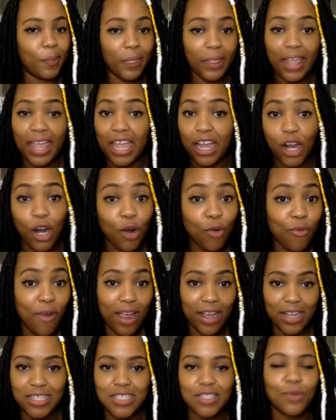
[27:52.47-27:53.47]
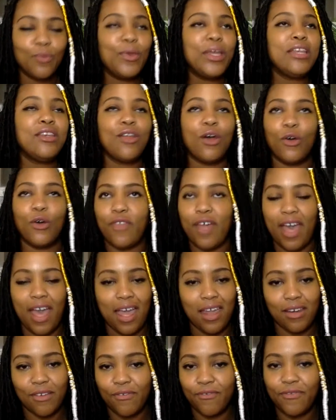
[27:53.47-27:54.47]
incorrect. We know
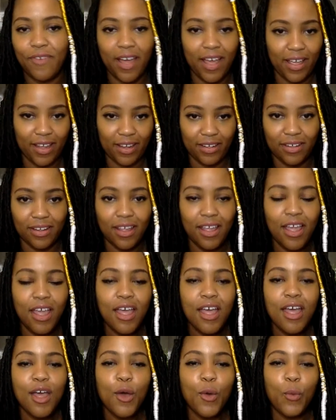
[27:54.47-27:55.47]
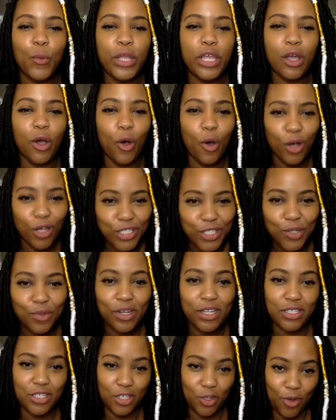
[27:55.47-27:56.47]
that, fine. We also
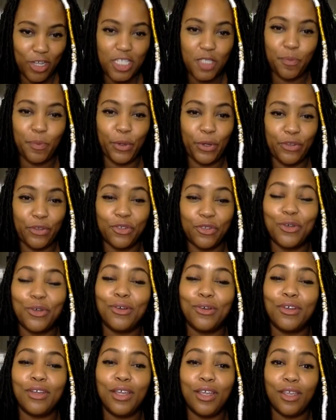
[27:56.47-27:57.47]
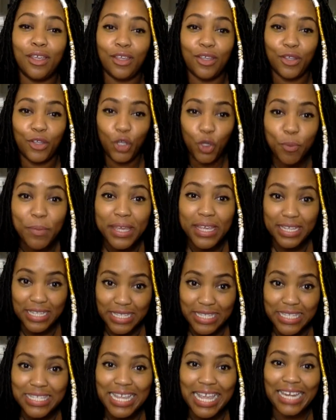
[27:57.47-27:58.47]
need to know as spiritual
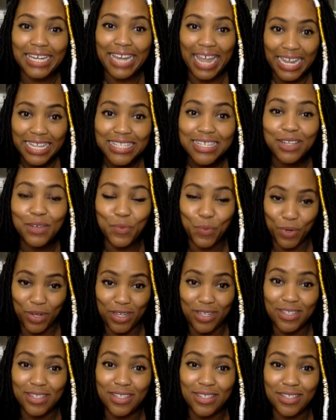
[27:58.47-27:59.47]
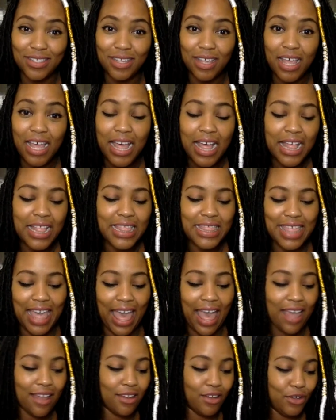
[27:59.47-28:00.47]
humans, enlightened ones,
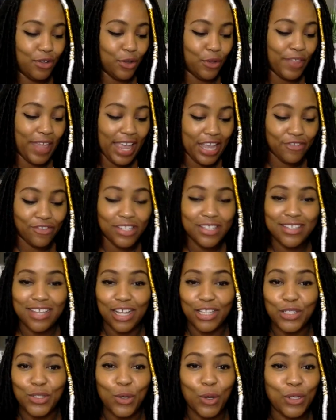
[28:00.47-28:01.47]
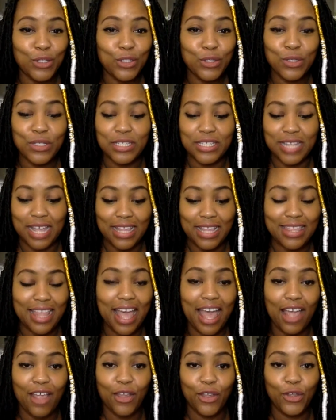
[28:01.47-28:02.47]
that, the ancient text also said
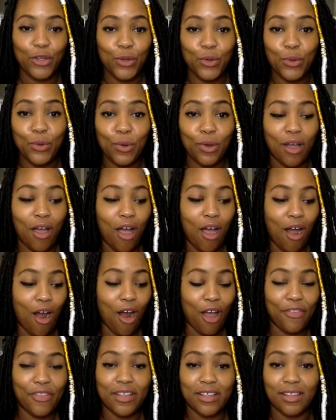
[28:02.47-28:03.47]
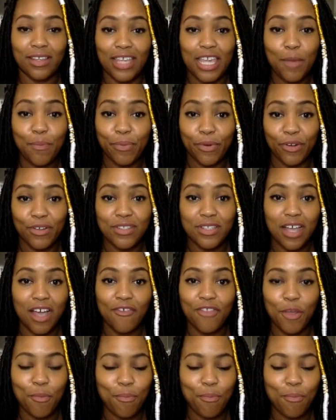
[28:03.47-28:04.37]
that you are the keepers of the